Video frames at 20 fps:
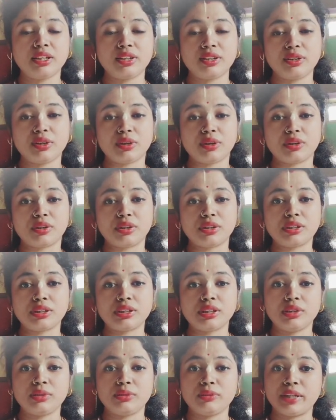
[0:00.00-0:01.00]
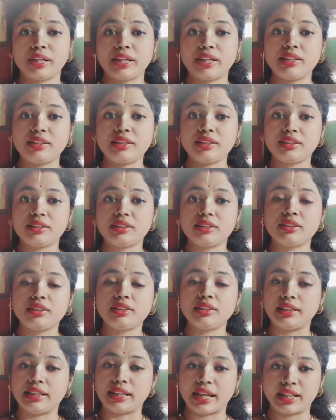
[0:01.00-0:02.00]
now this value,
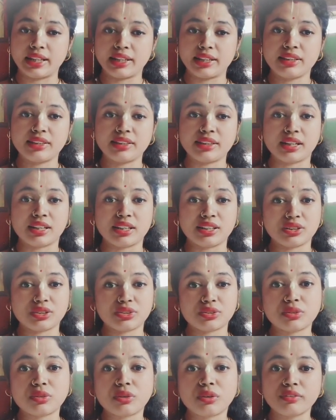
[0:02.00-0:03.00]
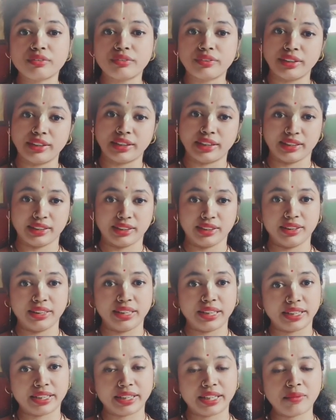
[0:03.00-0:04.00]
substituting this value in your equation 3,
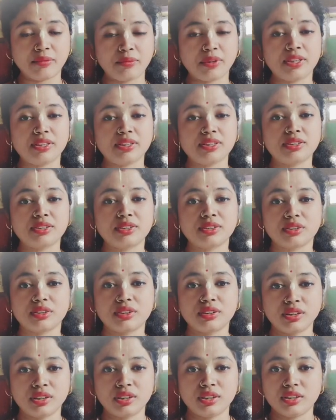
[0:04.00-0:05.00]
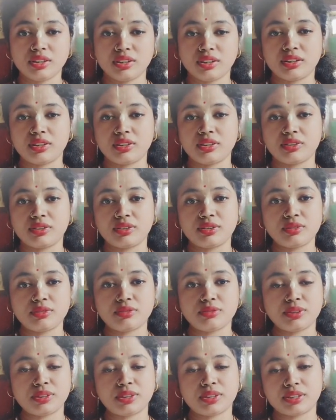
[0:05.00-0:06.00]
what we will get if you put the
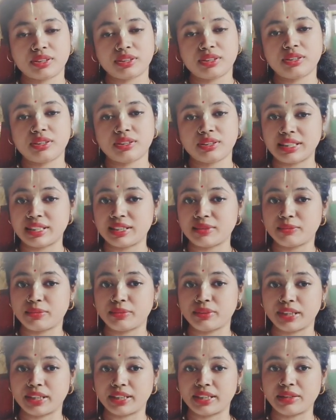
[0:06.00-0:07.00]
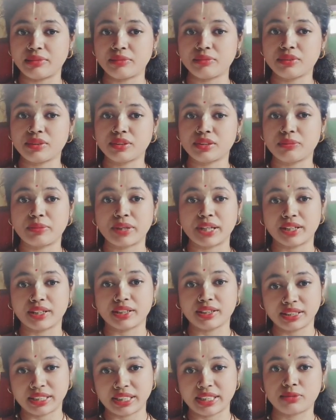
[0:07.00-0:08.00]
value of e dxy, so we are
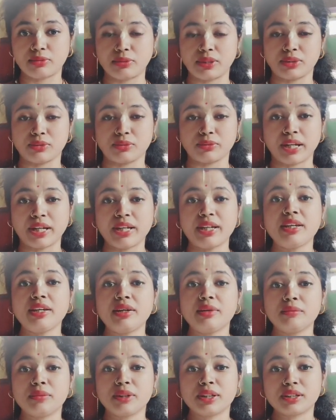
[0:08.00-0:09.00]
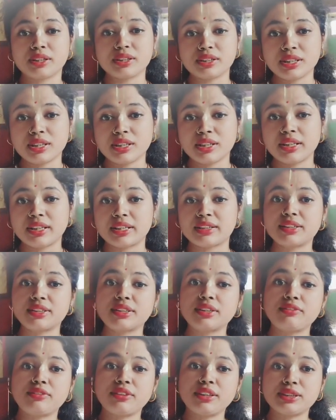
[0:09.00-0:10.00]
getting,
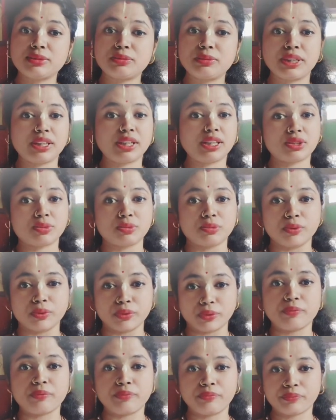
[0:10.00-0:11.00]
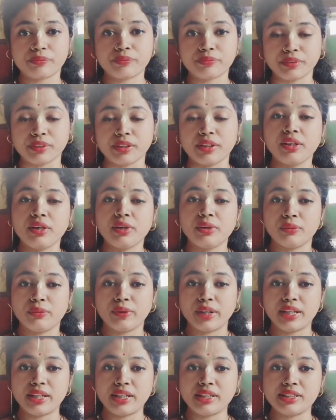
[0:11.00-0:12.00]

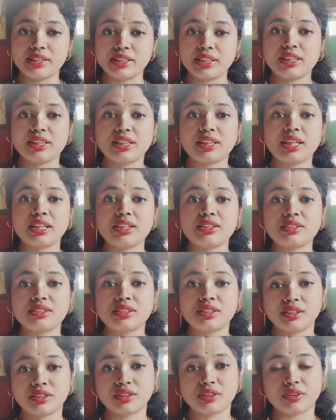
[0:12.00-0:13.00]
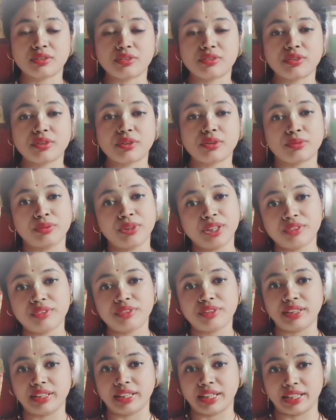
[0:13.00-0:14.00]
substituting these
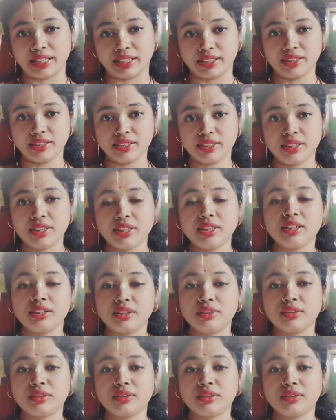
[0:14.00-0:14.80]
values